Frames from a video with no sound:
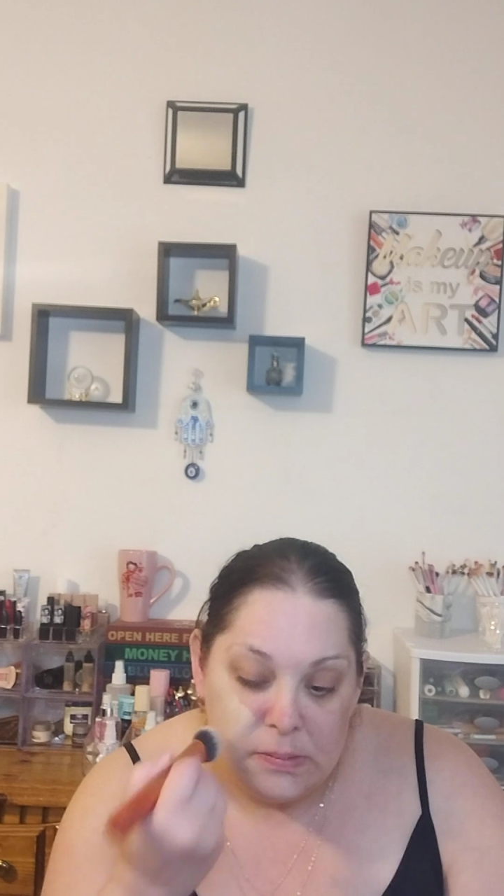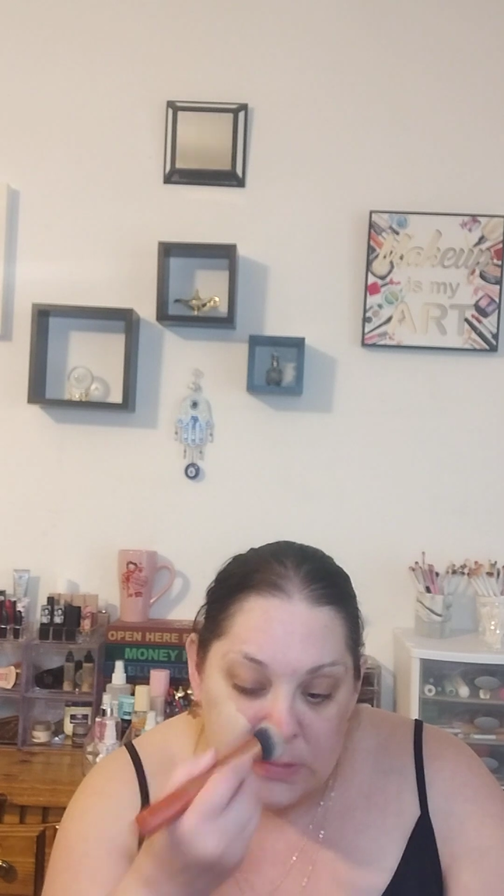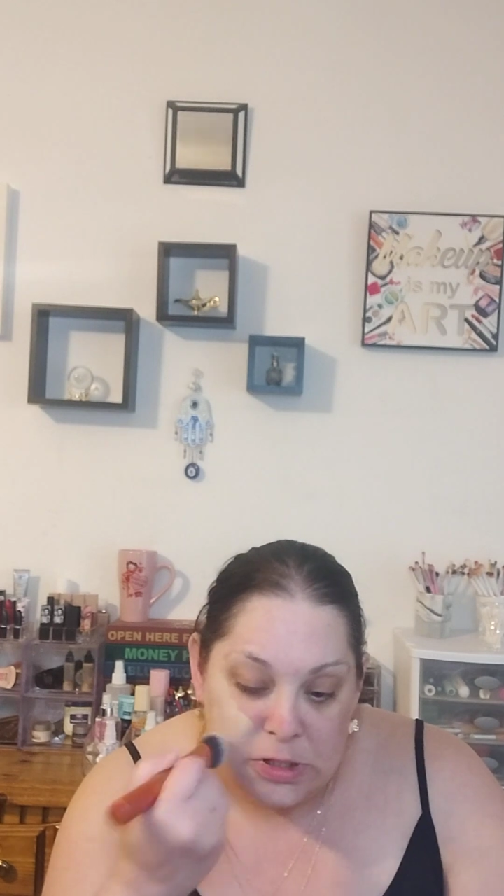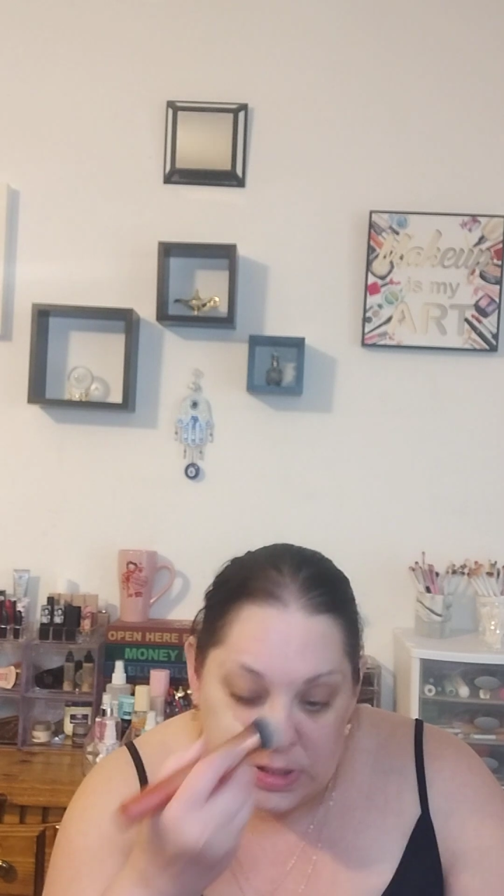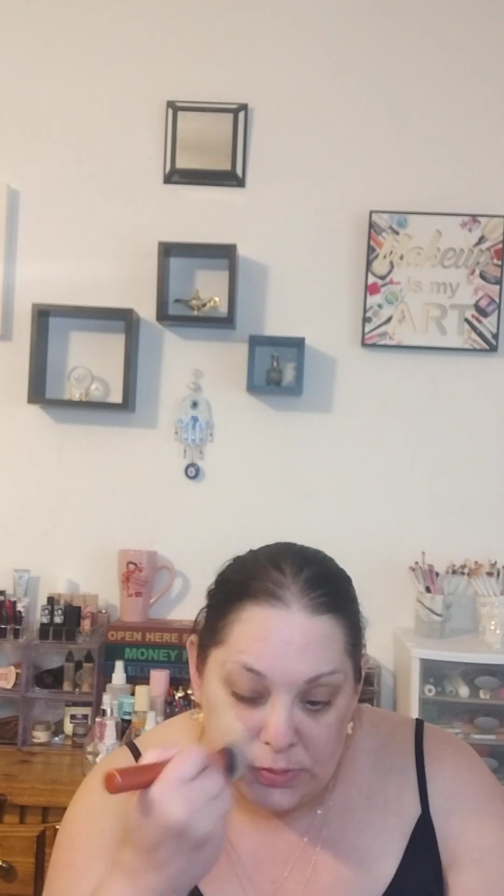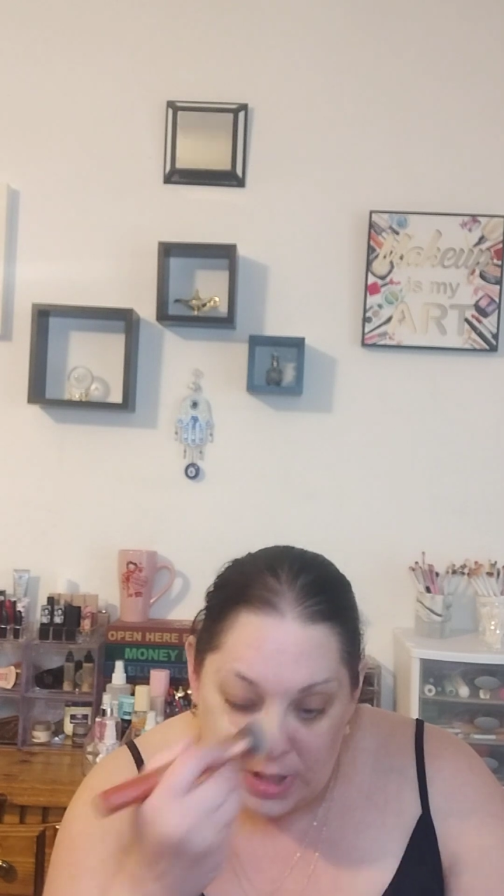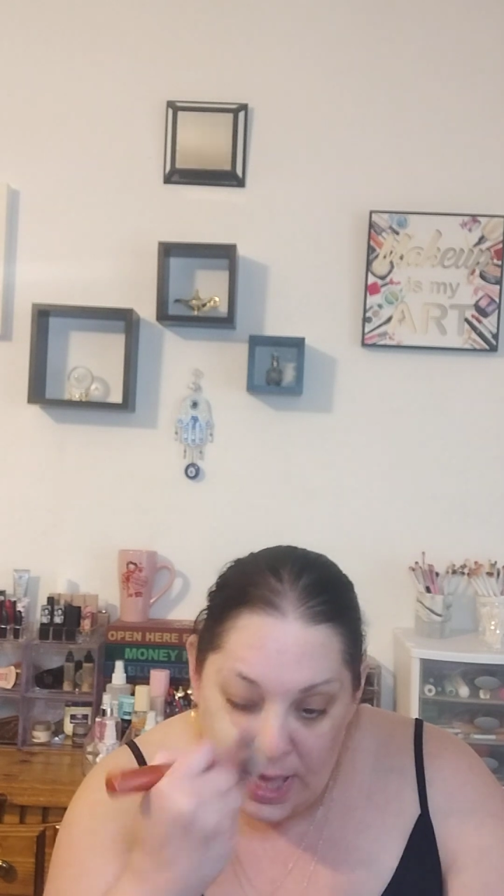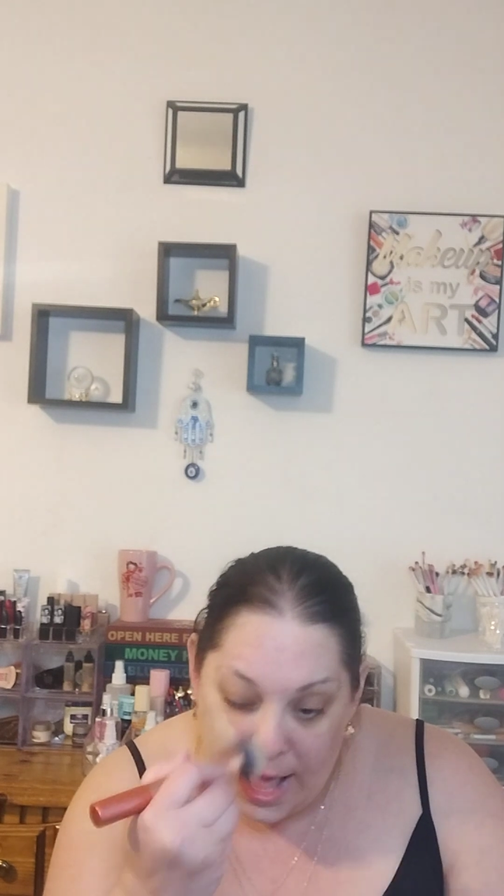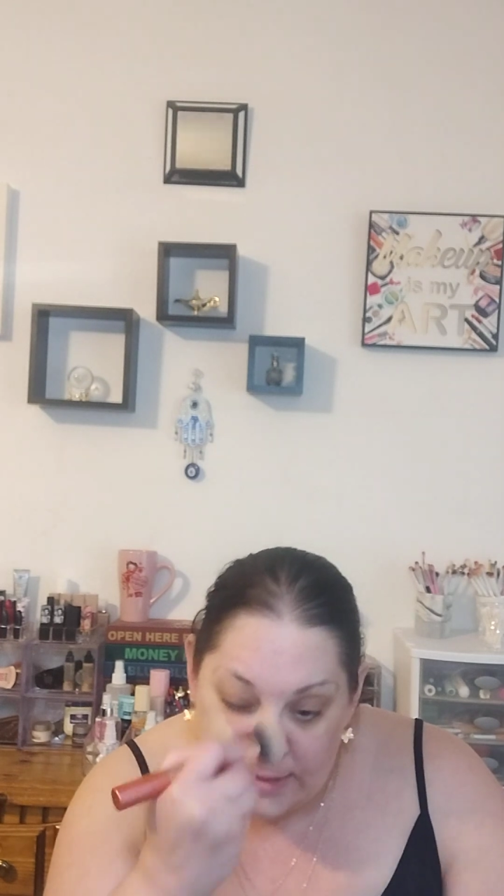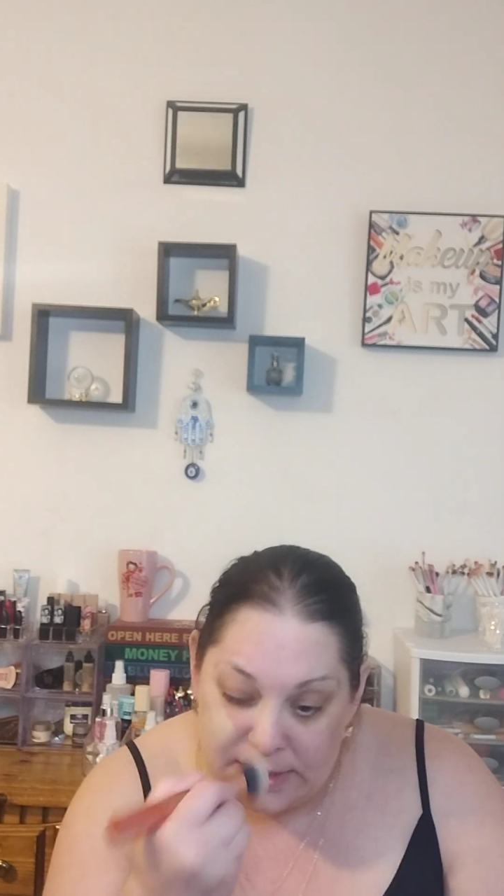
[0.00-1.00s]
I'm just
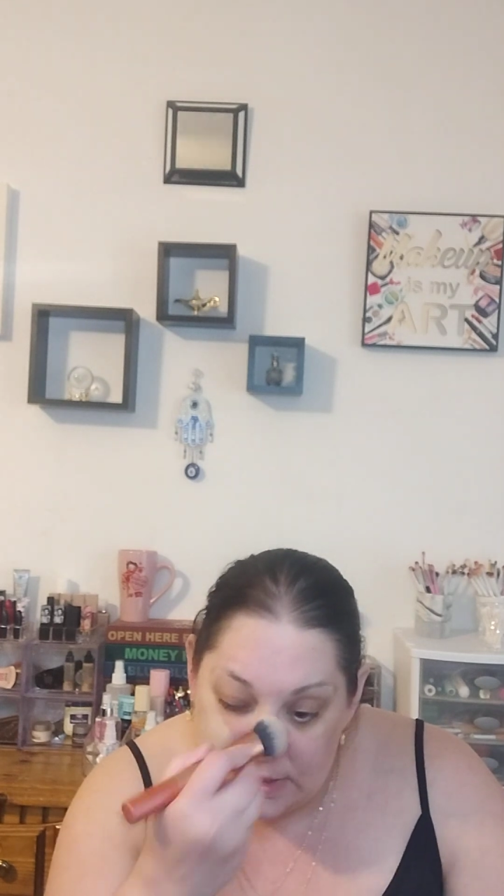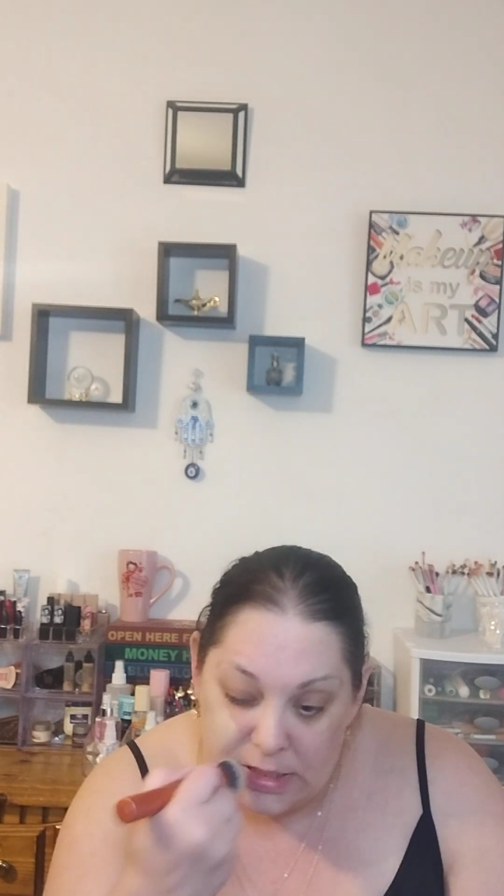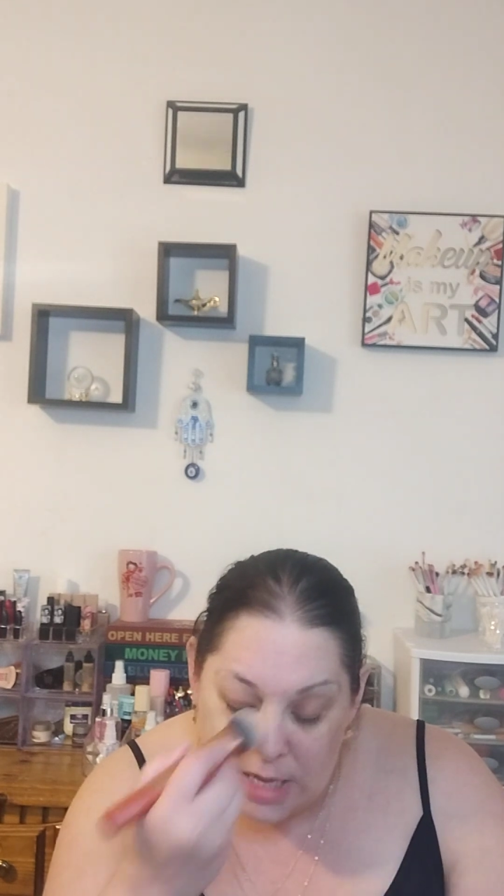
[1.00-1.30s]
relaxing